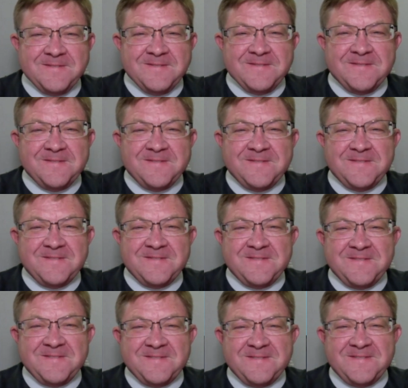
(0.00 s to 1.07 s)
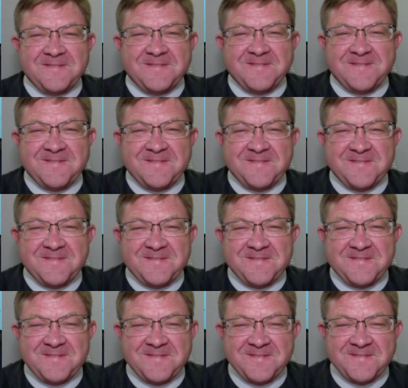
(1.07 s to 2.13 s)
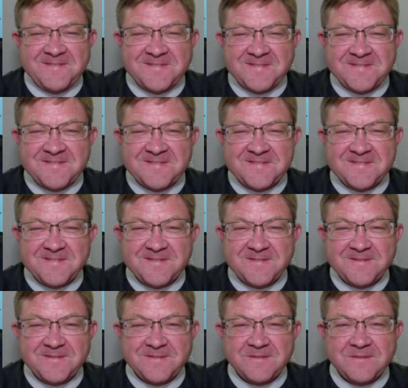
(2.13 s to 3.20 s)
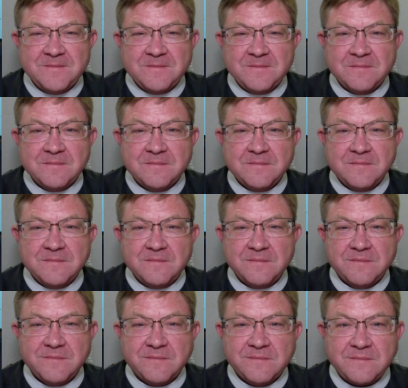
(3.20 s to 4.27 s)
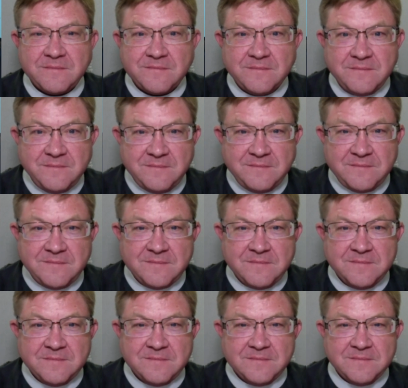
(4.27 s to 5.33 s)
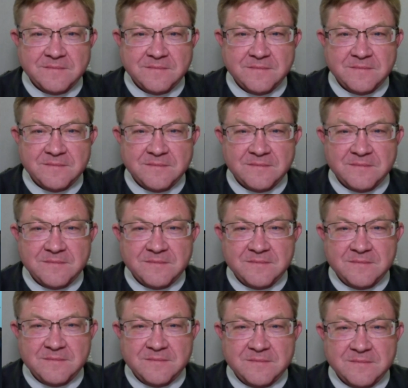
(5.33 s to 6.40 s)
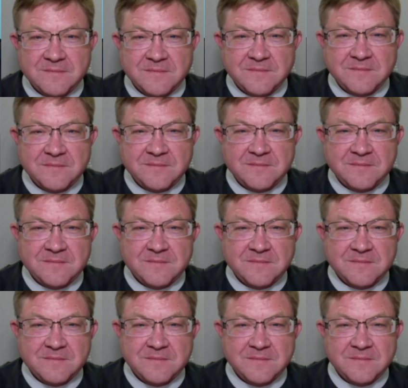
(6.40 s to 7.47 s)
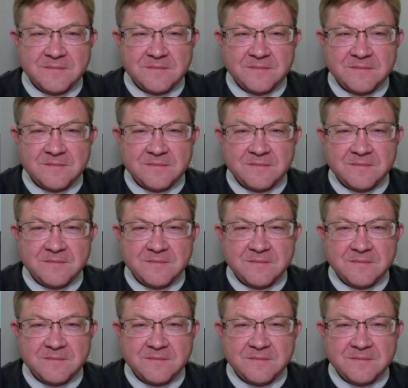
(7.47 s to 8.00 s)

(not speaking)